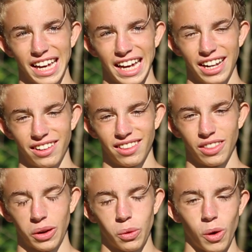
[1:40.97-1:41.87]
and
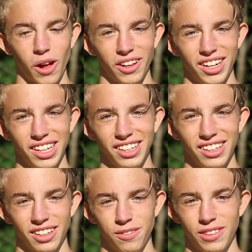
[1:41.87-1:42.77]
the quality
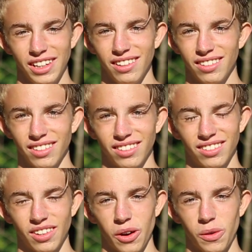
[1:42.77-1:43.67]
of these is
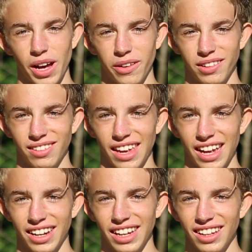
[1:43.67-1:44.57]
so
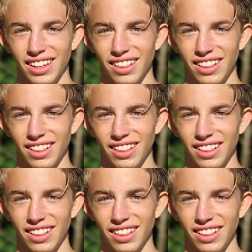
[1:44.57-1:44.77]
outstanding.